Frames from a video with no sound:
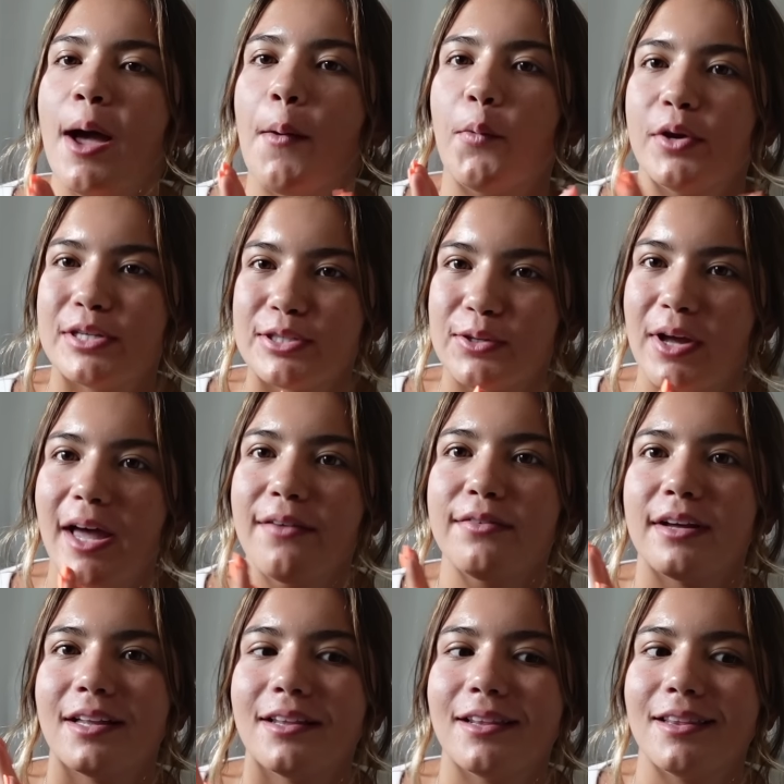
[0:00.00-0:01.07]
We still have
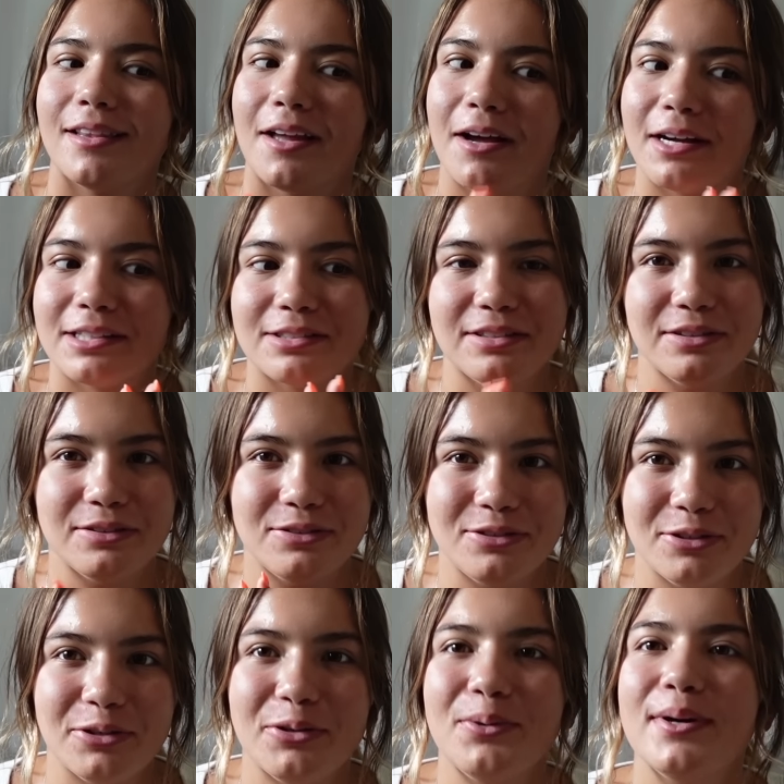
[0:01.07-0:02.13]
a lot to
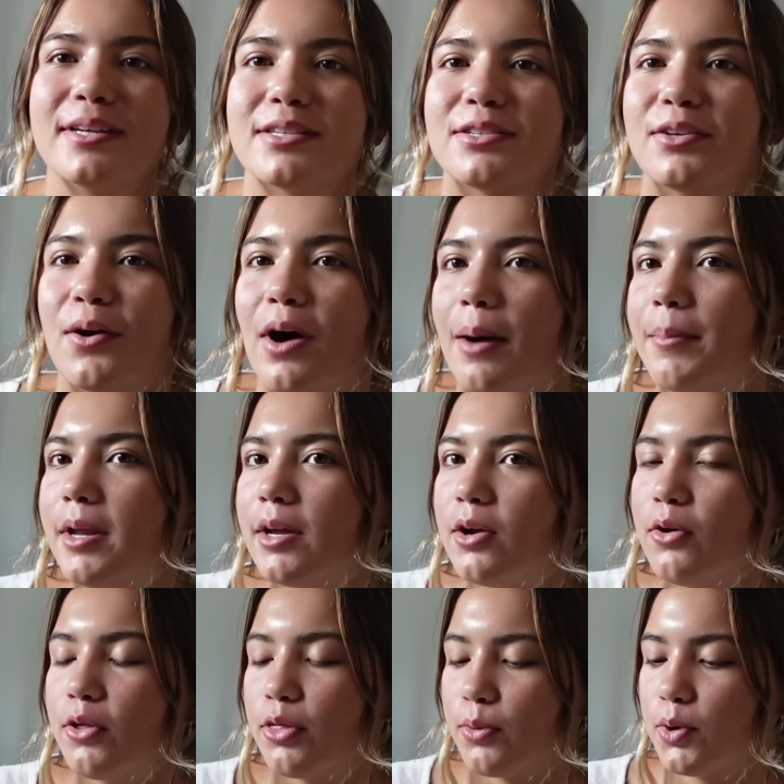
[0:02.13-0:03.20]
do. So I'm gonna
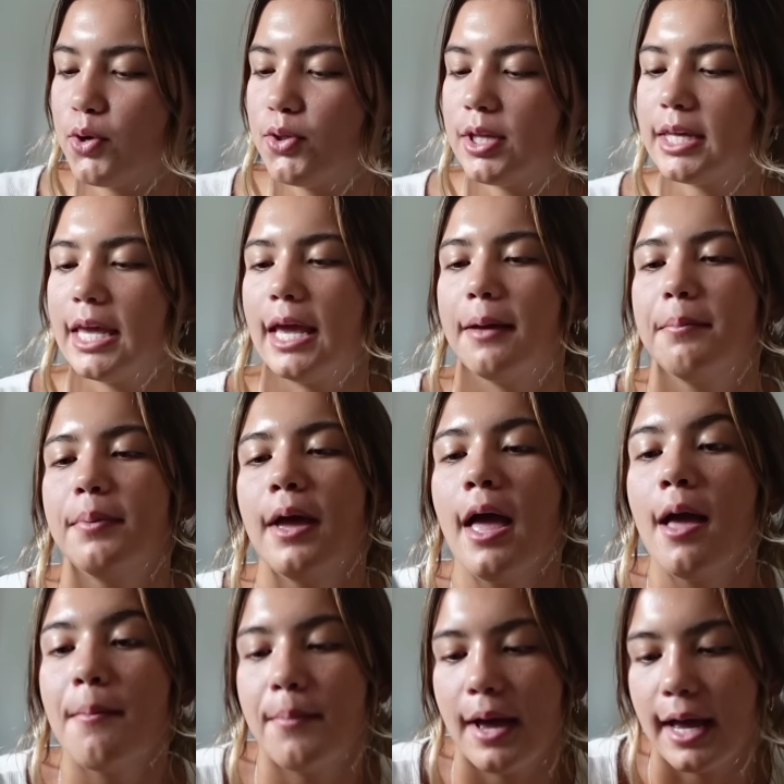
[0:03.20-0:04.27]
go through the camp
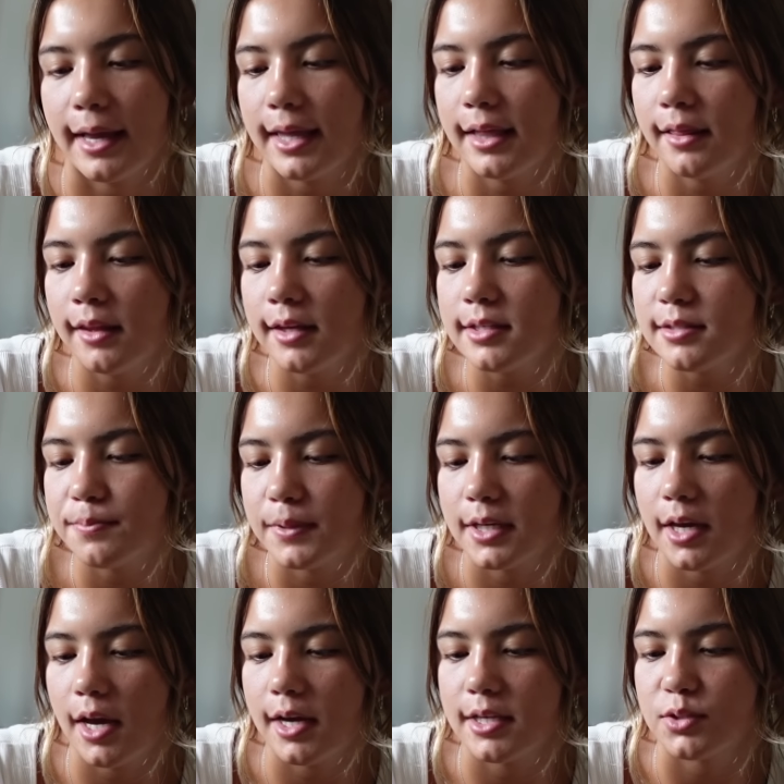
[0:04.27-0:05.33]
packing list
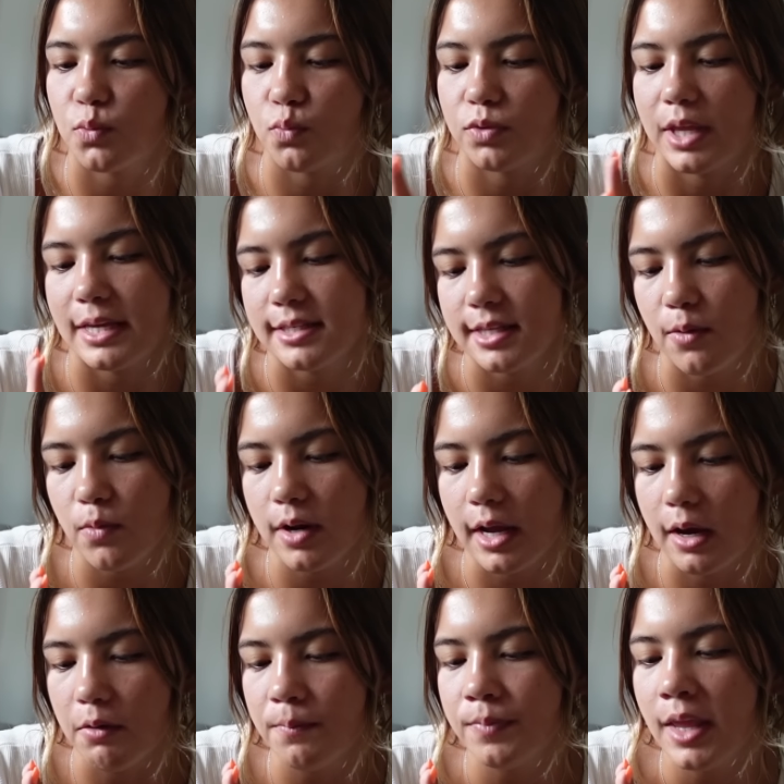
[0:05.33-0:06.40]
because they sent one
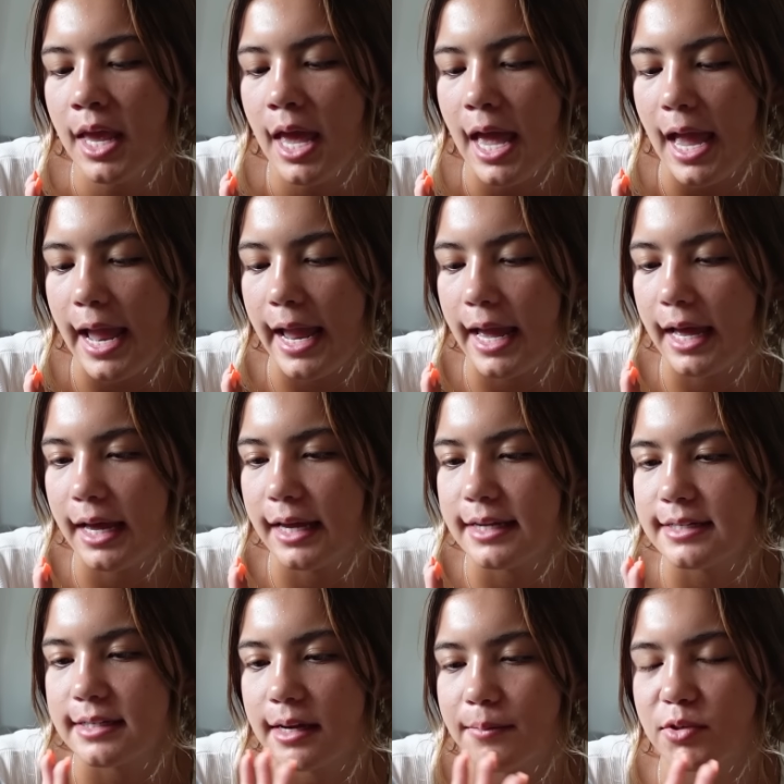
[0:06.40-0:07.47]
out
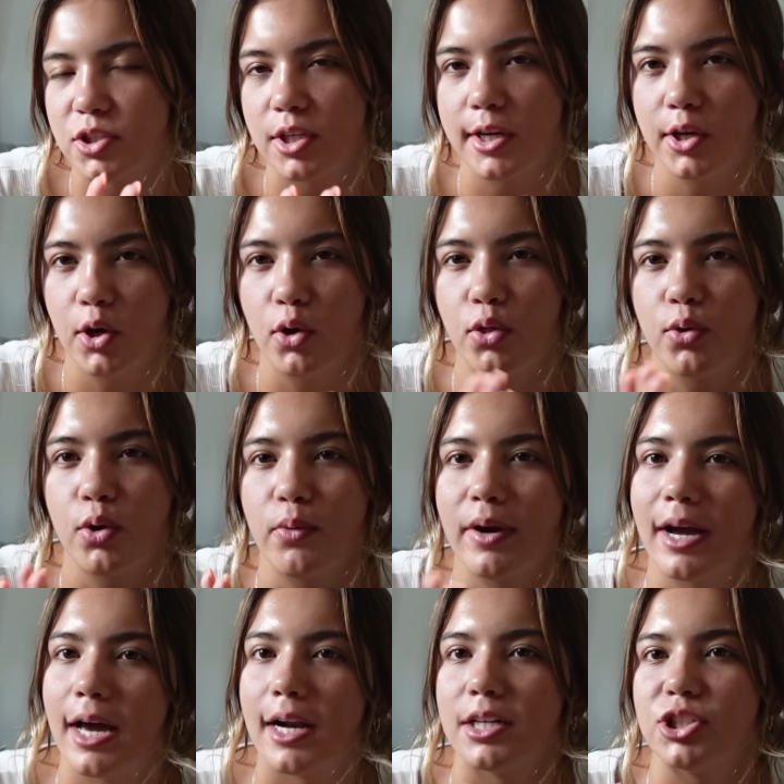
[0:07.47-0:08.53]
and I'm just gonna go through and
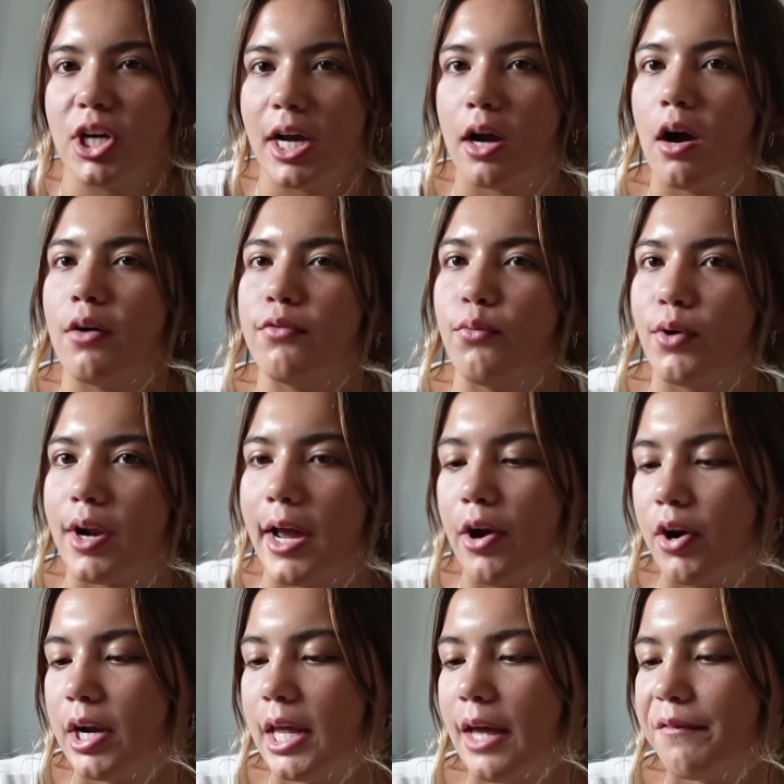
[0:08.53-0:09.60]
kind of check off what I
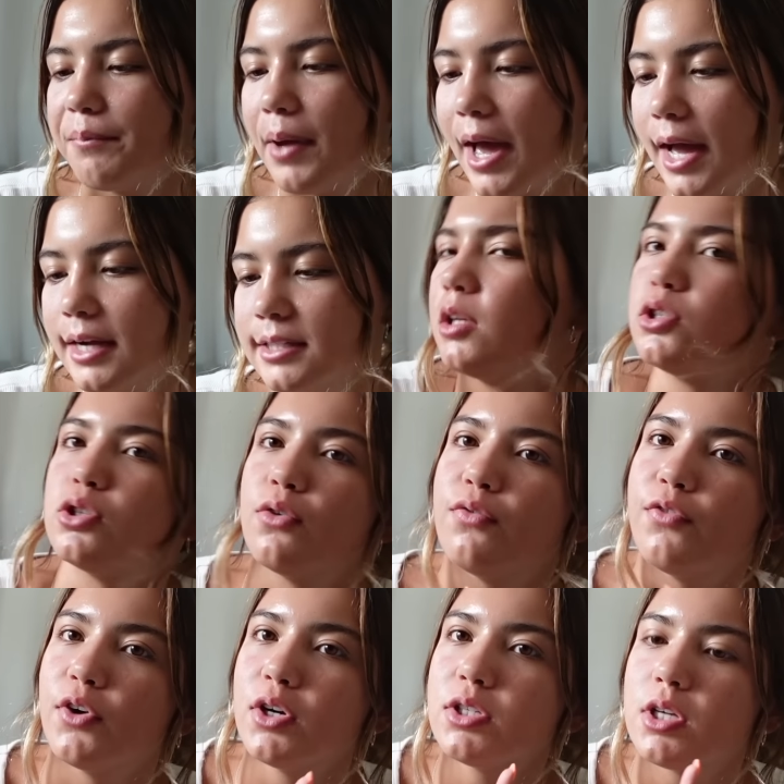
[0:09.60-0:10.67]
already have packed. So
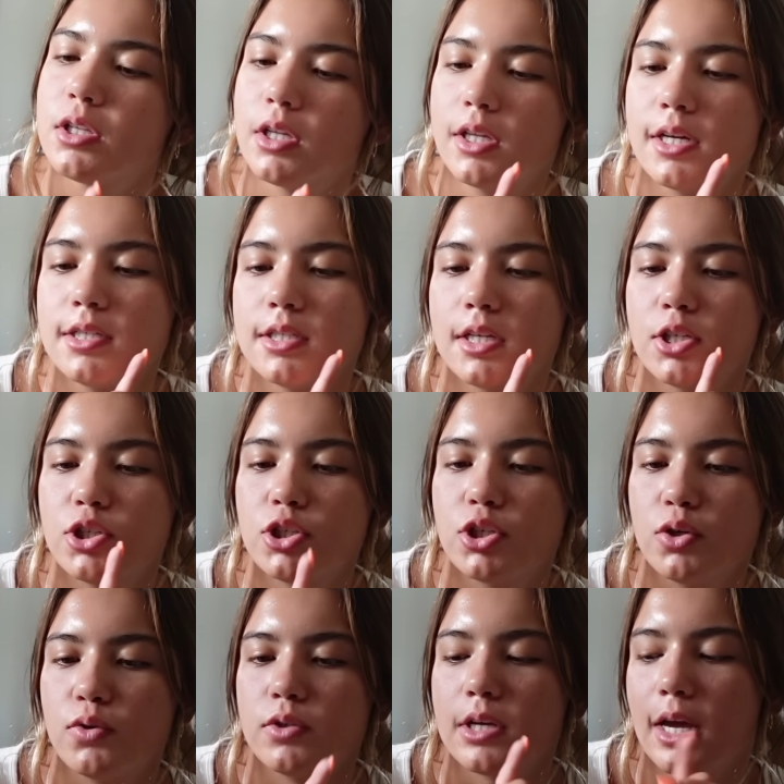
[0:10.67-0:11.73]
first on the list is
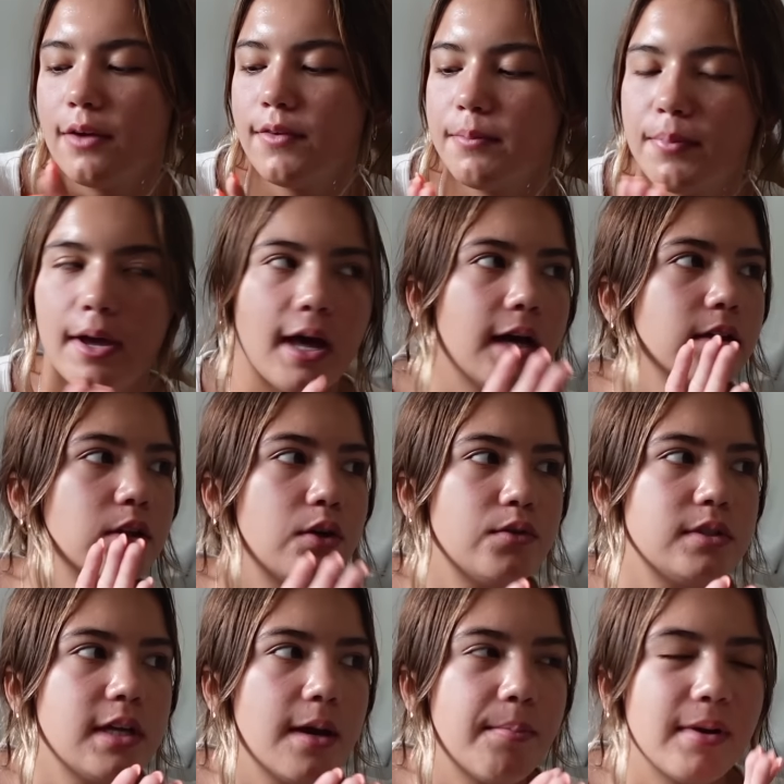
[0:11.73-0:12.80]
shoes. I haven't packed
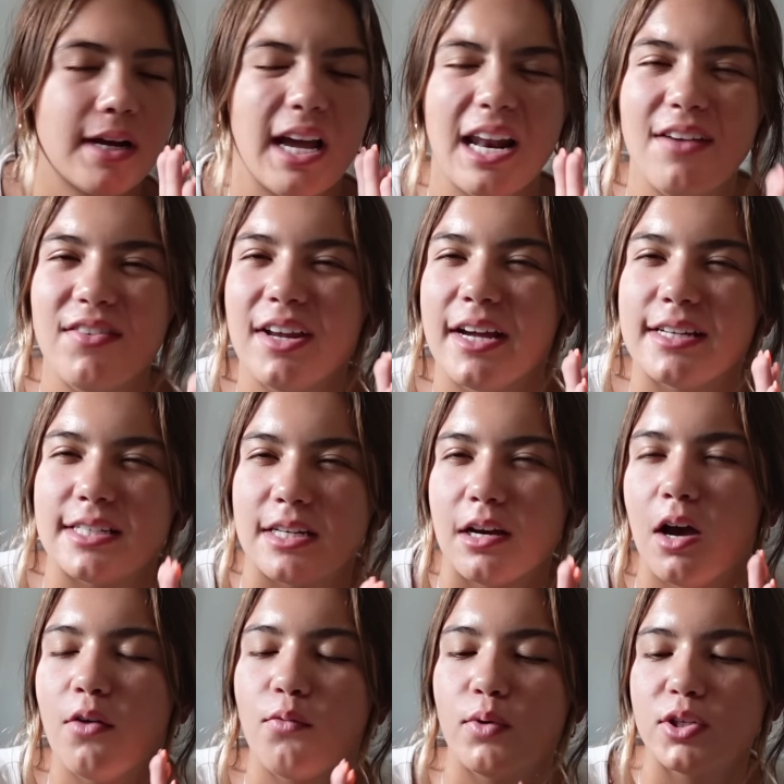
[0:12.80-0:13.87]
those yet, but I kind of have an idea
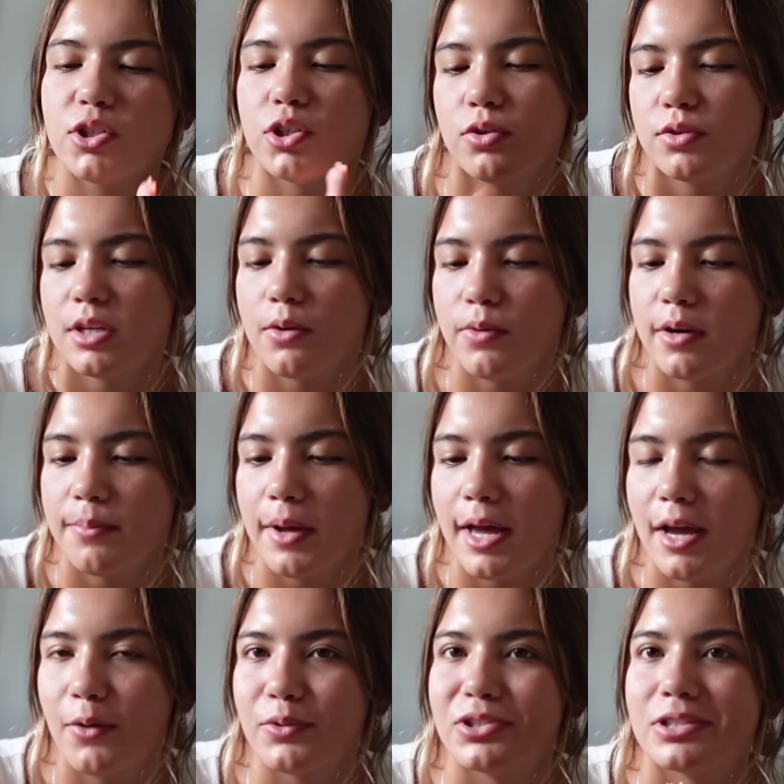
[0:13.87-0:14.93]
of which shoes I wanna
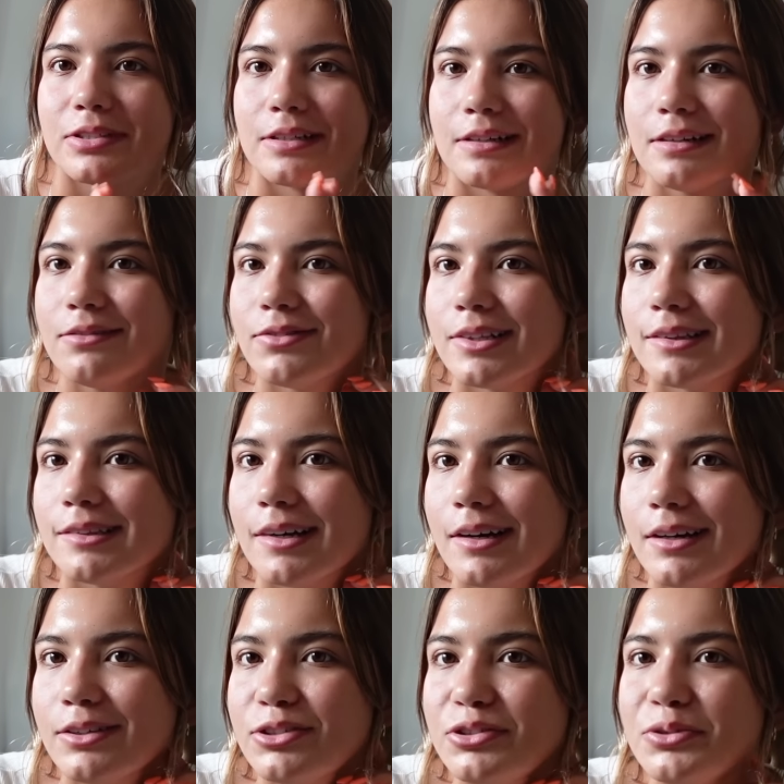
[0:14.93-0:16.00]
pack, which is kind of a
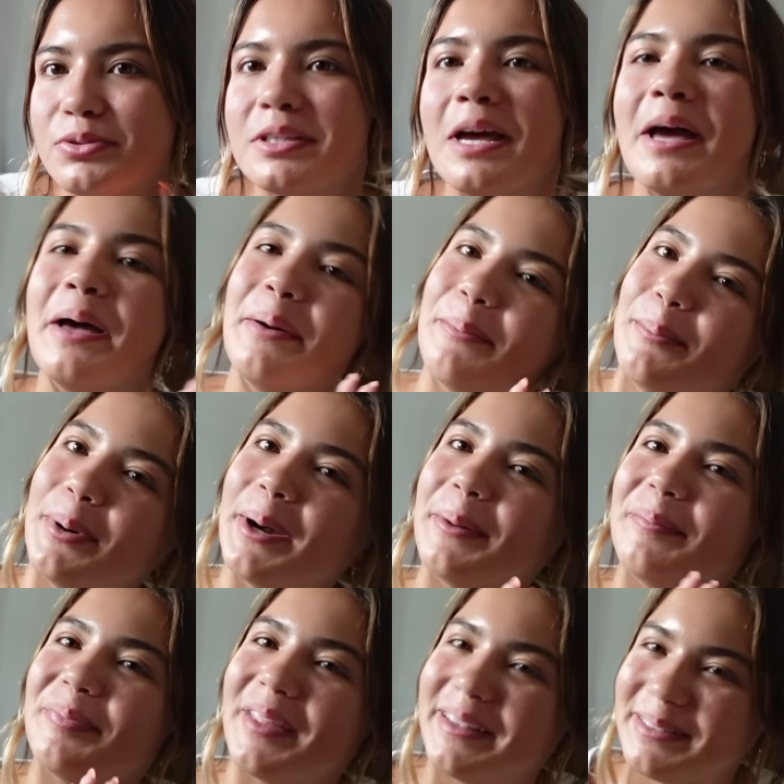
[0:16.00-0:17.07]
lot of shoes, but
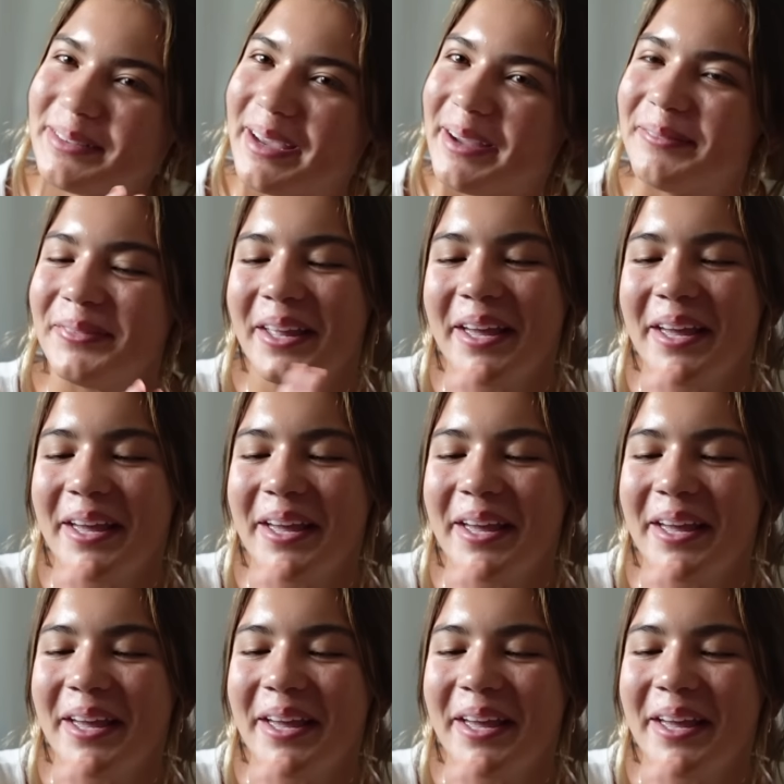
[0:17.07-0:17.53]
it's okay.